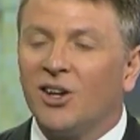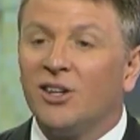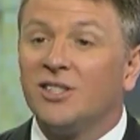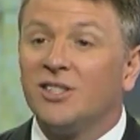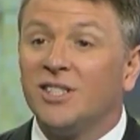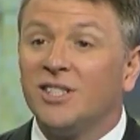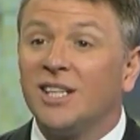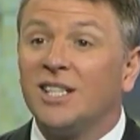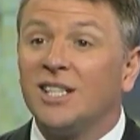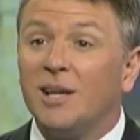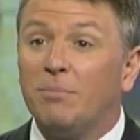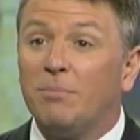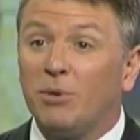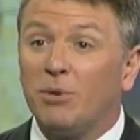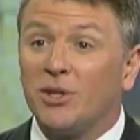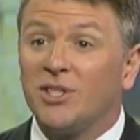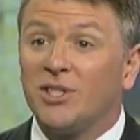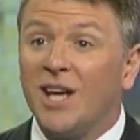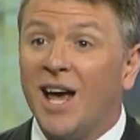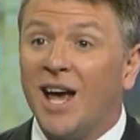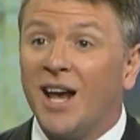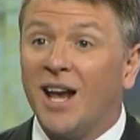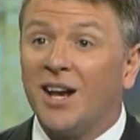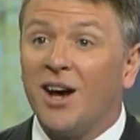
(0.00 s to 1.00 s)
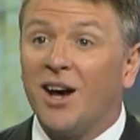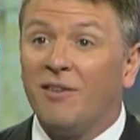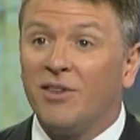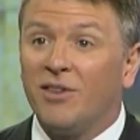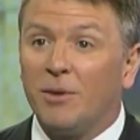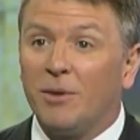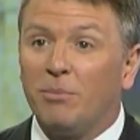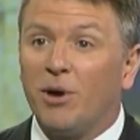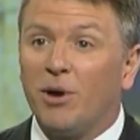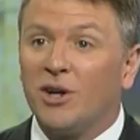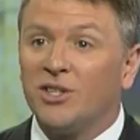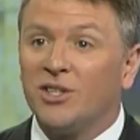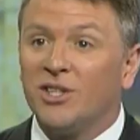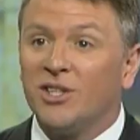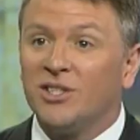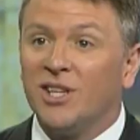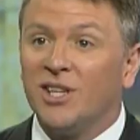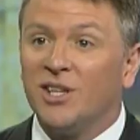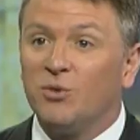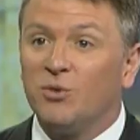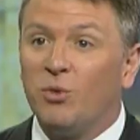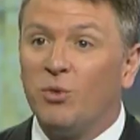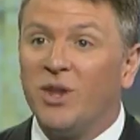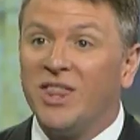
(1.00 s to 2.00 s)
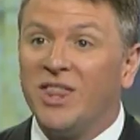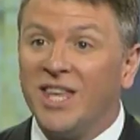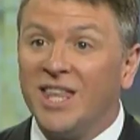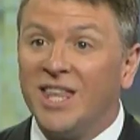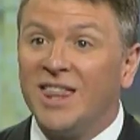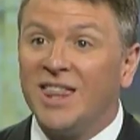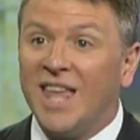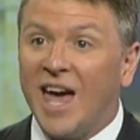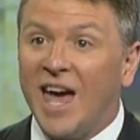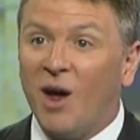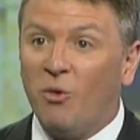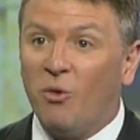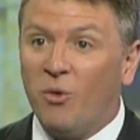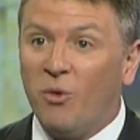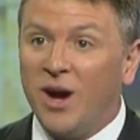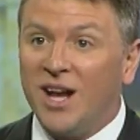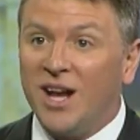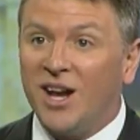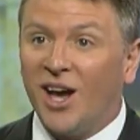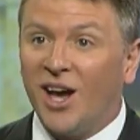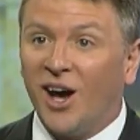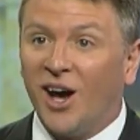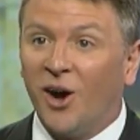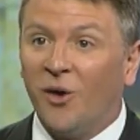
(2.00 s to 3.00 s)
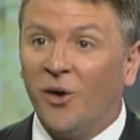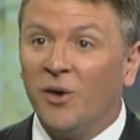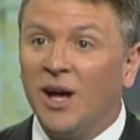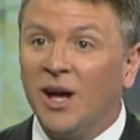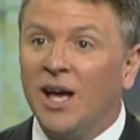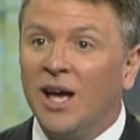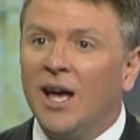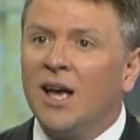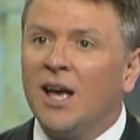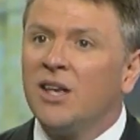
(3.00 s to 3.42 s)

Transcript: or 60% of their purchases within that window,